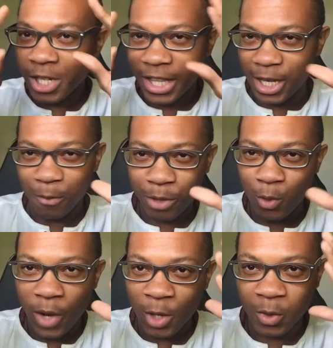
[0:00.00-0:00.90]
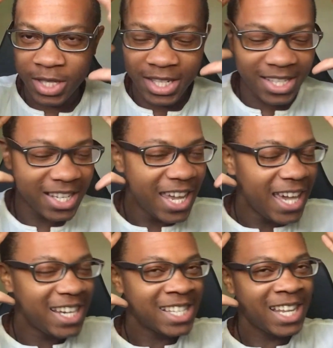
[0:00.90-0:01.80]
like prerequisites. And
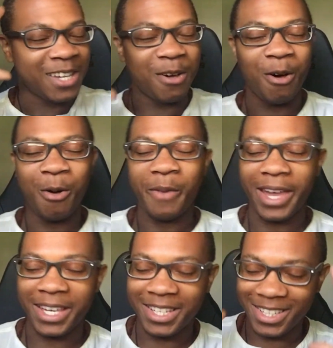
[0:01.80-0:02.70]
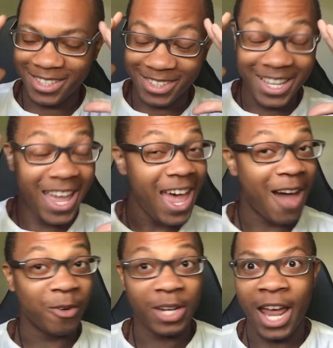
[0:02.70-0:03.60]
it's like, oh my, I'm
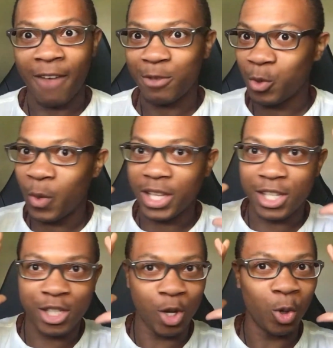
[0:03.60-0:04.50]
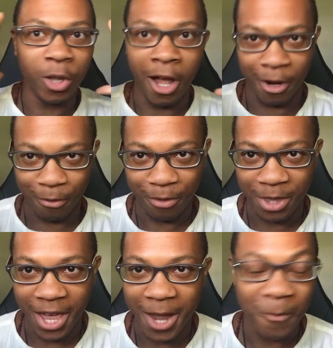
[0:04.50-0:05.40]
gonna have to wait so long for
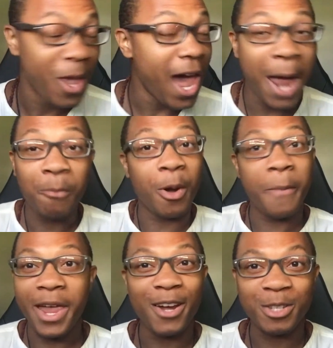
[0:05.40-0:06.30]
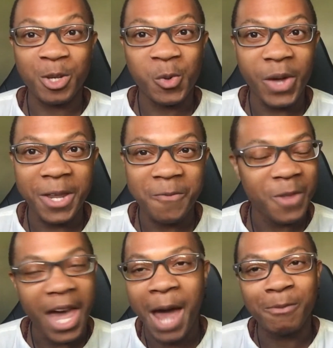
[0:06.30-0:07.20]
that. I'm prepared to wait.
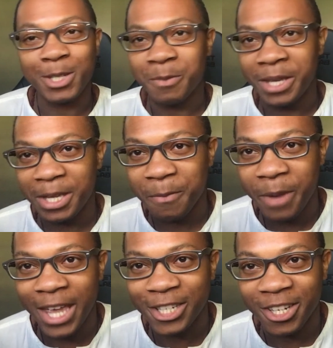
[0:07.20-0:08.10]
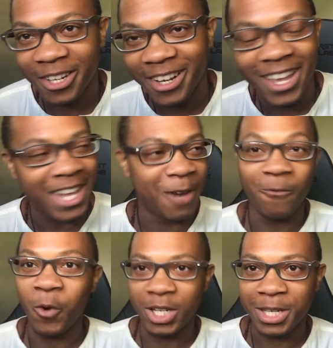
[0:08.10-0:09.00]
I'm just being impatient, and I'm
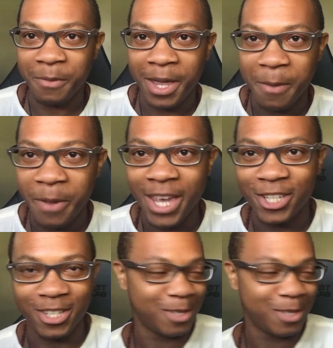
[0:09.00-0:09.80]
voicing my impatience